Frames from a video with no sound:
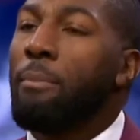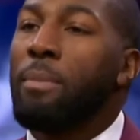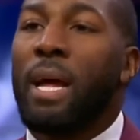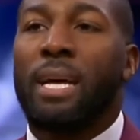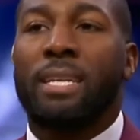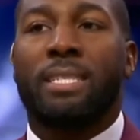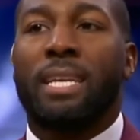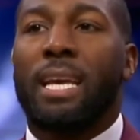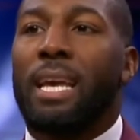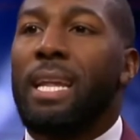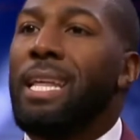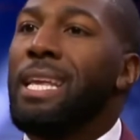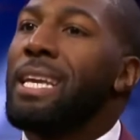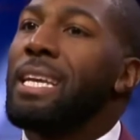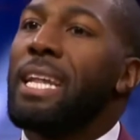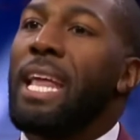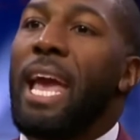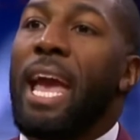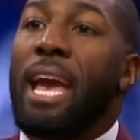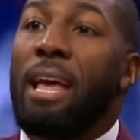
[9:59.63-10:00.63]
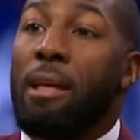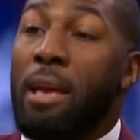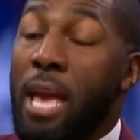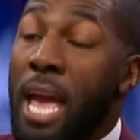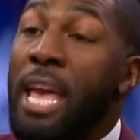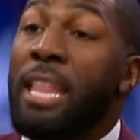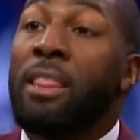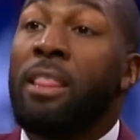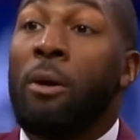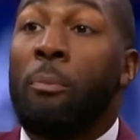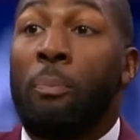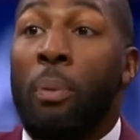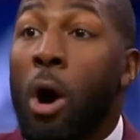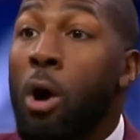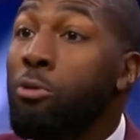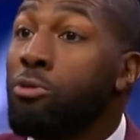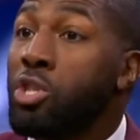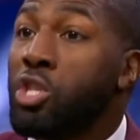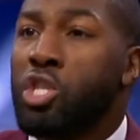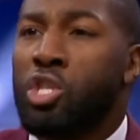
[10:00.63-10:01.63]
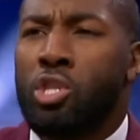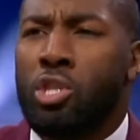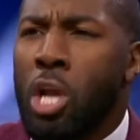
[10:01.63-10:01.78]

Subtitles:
I'm not saying he can in the post.